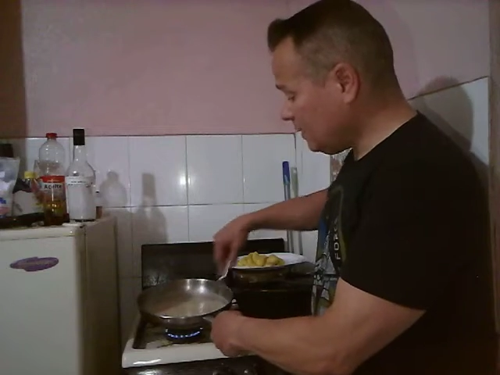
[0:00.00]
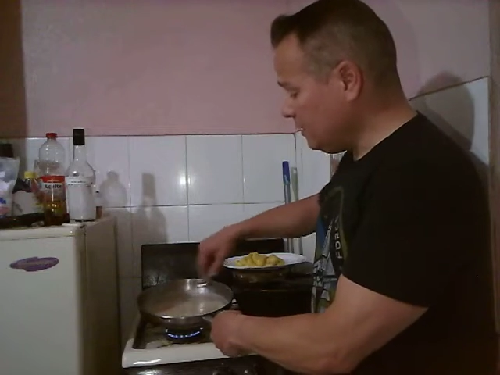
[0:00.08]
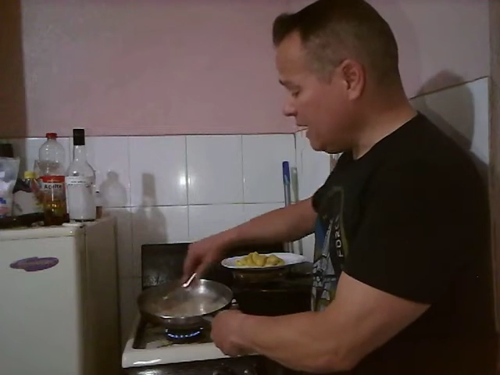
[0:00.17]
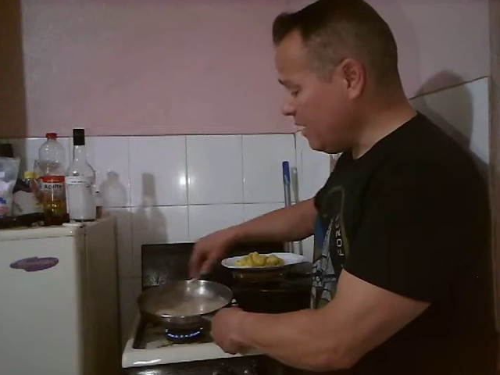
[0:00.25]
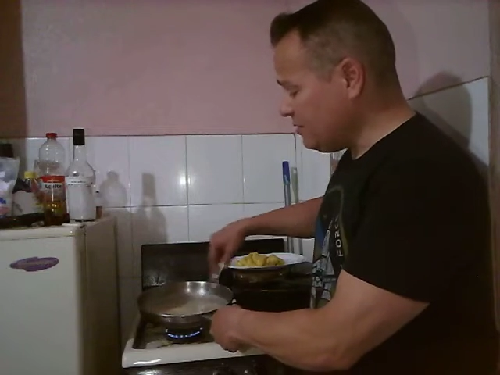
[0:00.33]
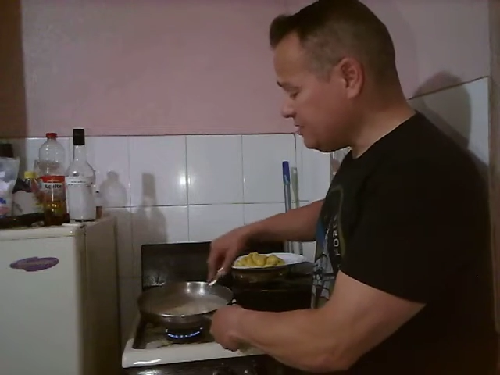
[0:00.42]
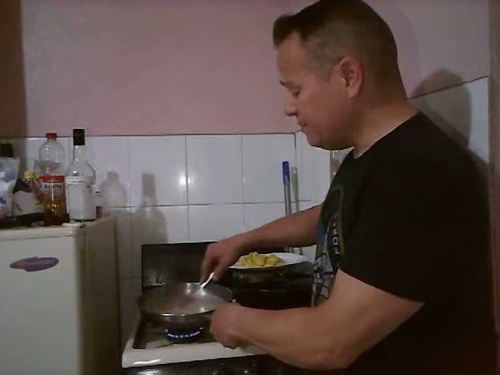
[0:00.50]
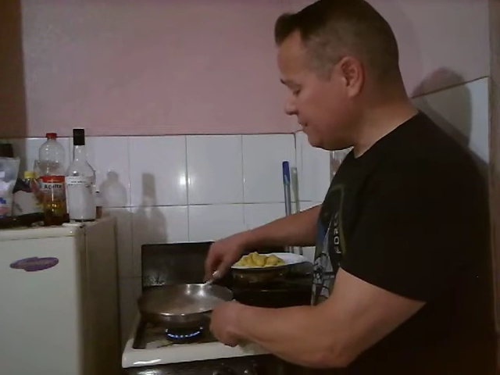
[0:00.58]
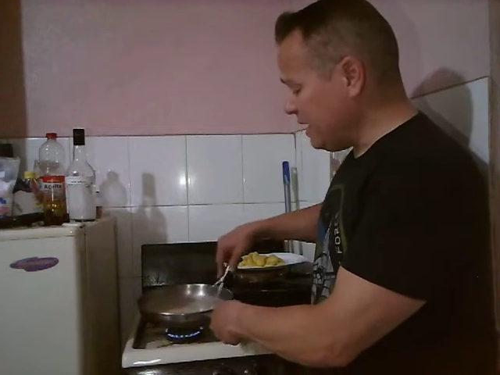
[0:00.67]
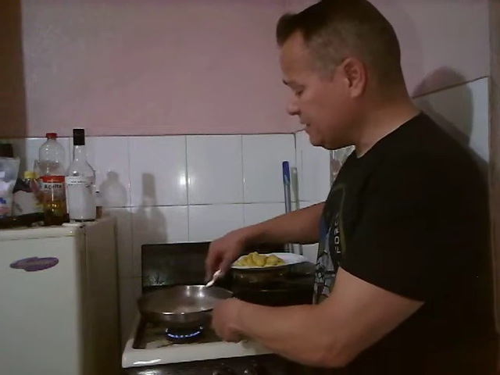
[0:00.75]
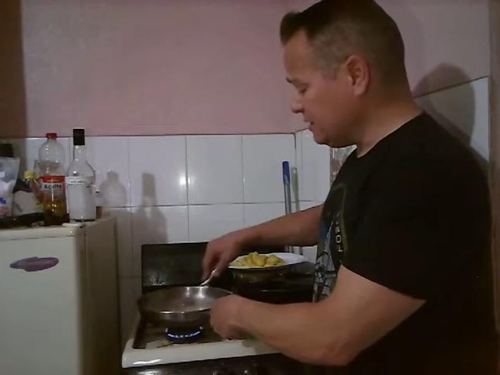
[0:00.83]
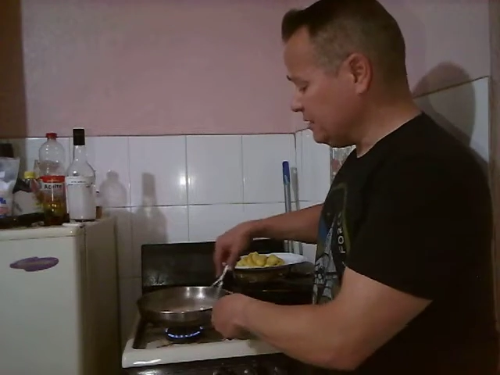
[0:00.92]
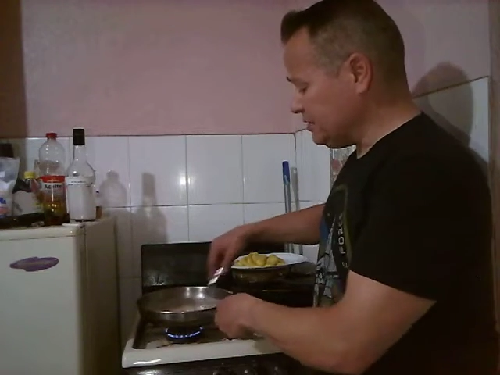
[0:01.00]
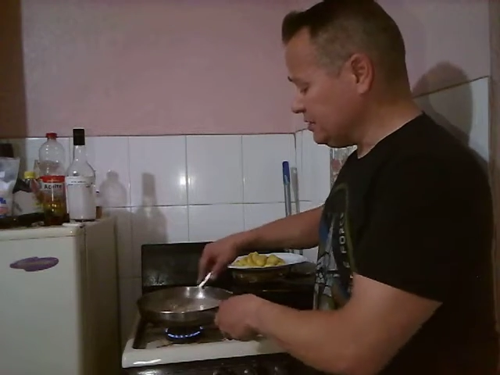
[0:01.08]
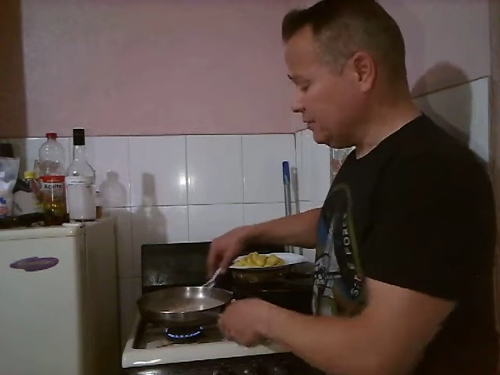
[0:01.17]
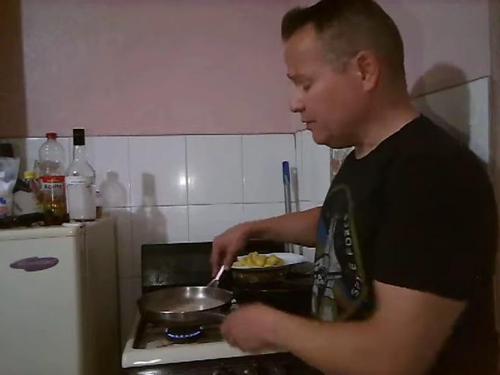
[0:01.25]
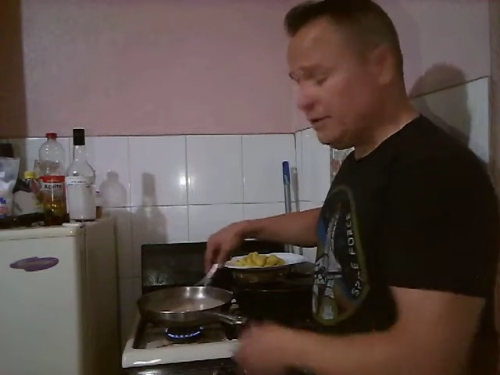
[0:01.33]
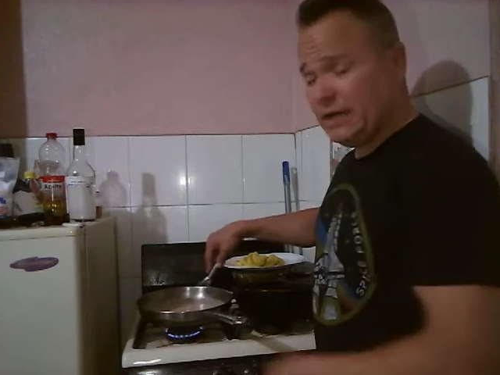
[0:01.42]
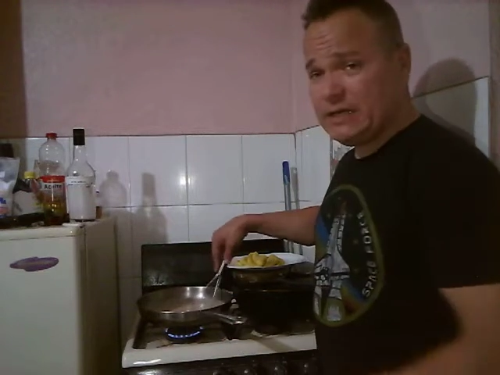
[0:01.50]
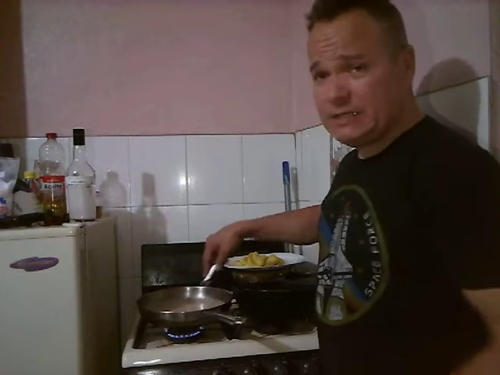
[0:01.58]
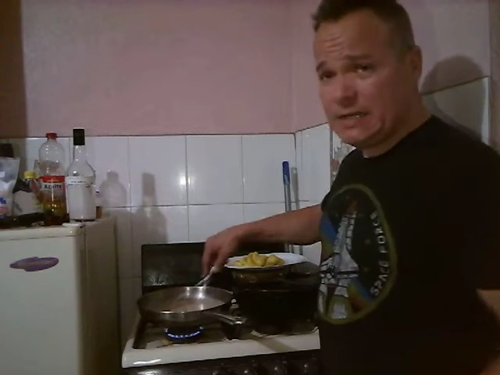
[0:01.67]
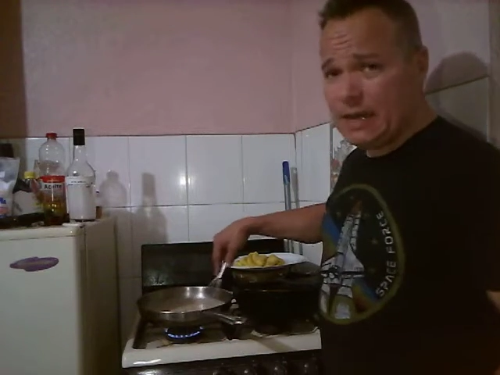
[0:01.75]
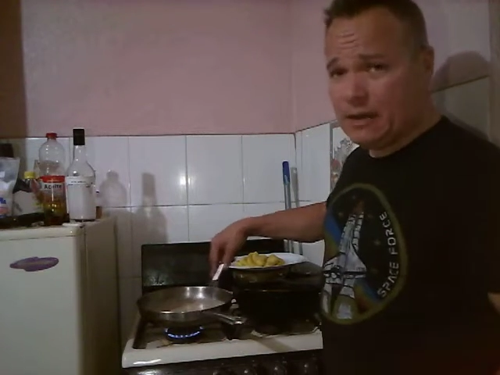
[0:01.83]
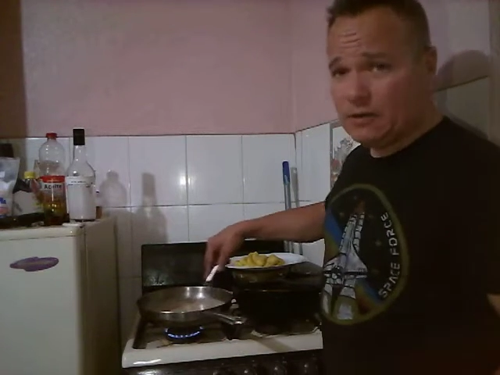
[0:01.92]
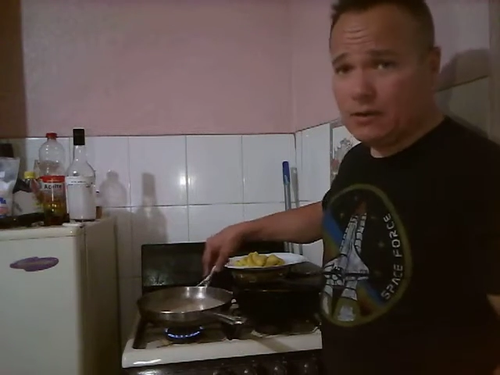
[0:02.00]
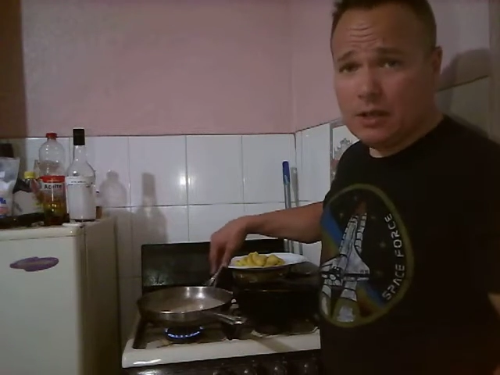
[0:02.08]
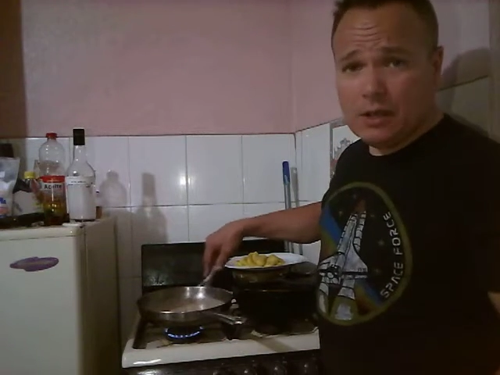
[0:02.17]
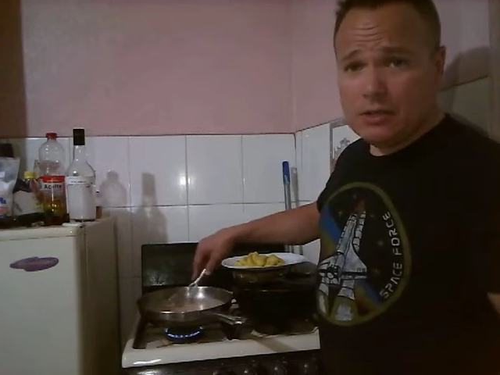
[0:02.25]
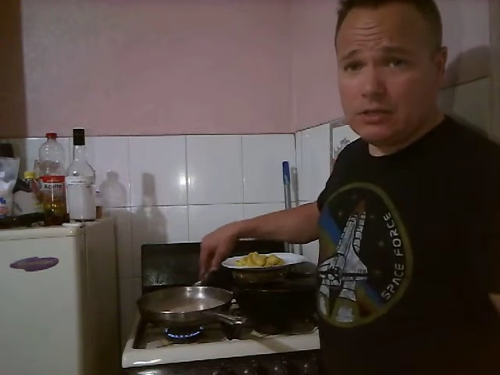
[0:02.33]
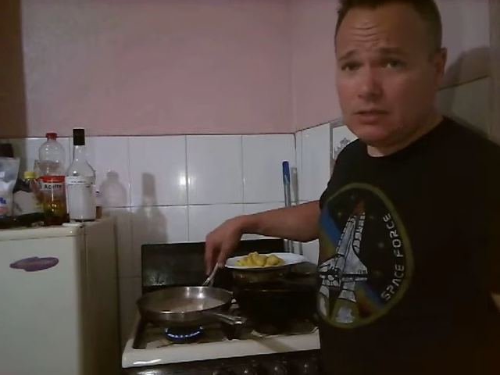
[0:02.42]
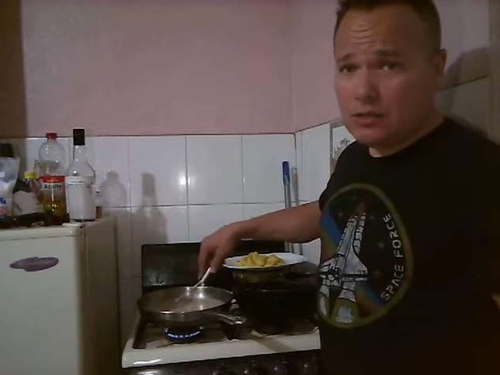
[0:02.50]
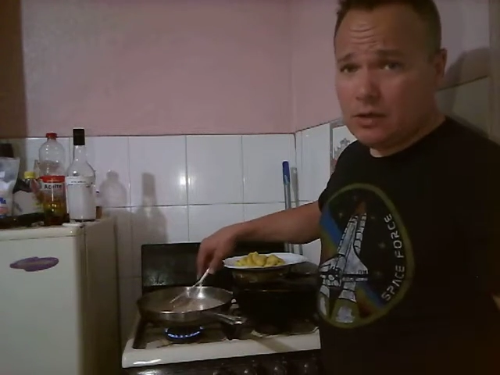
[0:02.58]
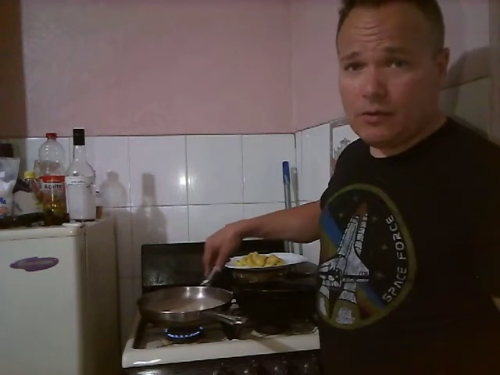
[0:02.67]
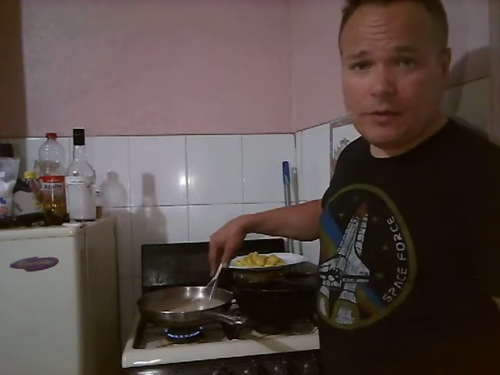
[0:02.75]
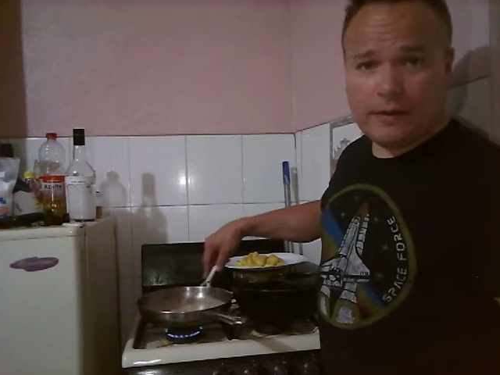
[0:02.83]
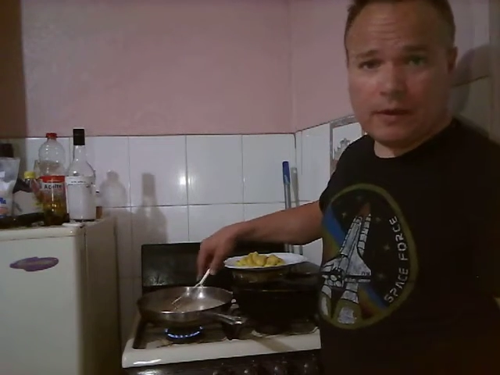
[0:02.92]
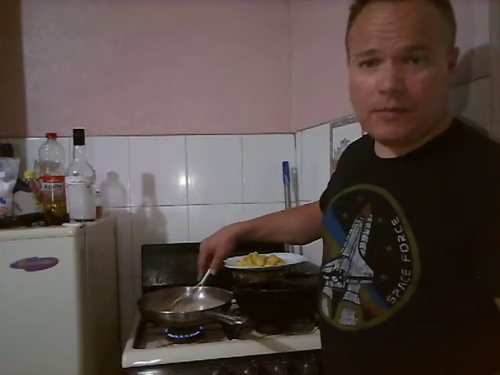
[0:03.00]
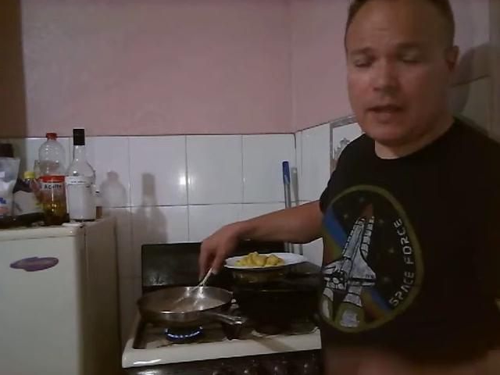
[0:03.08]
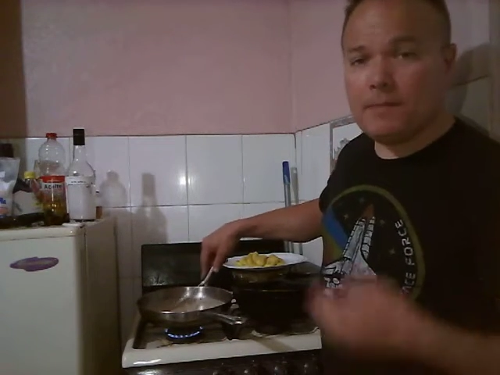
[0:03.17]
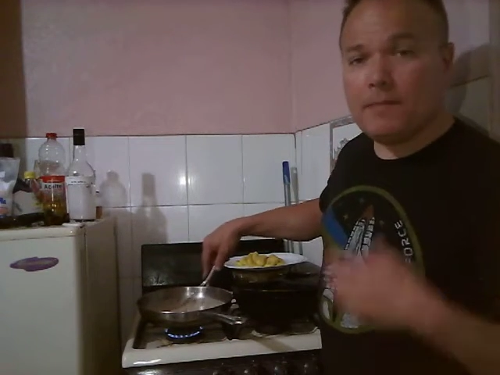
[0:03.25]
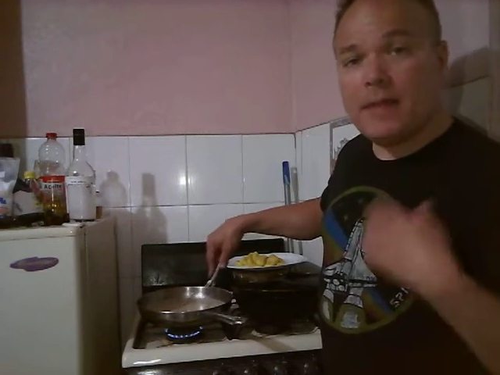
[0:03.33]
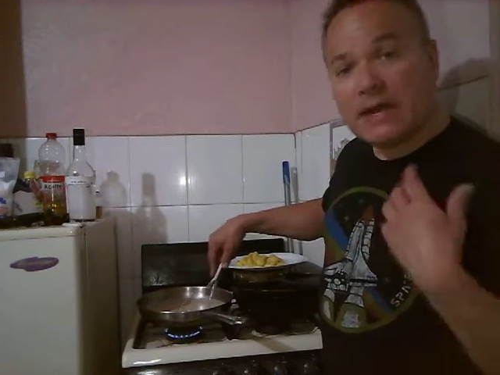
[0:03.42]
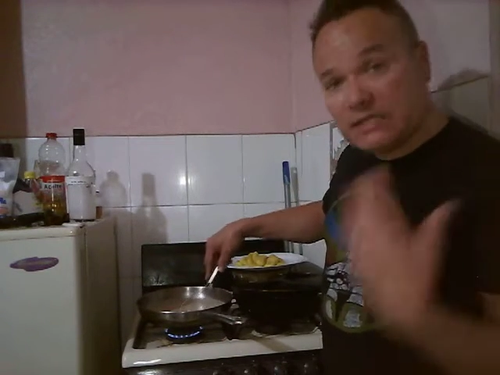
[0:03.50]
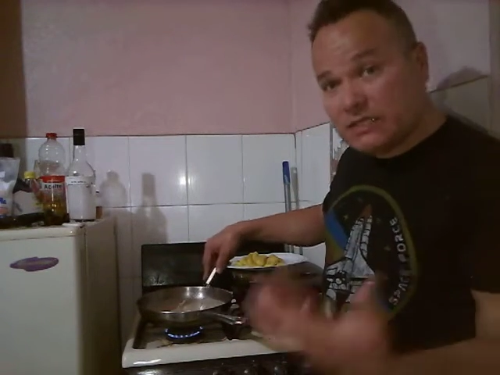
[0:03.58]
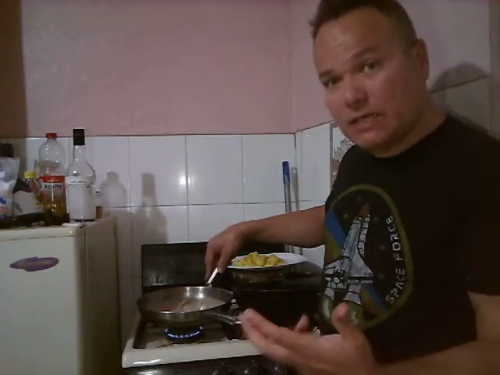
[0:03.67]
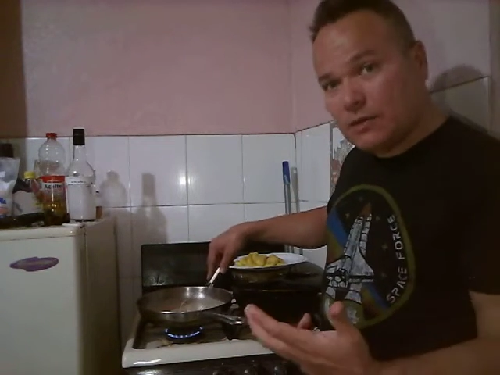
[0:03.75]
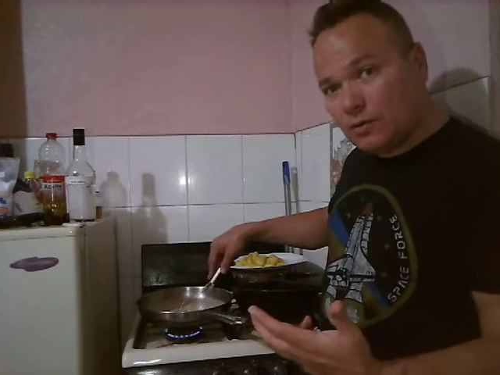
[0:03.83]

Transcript: Now there's a Mexican store in any town. You can go in there and buy Mexican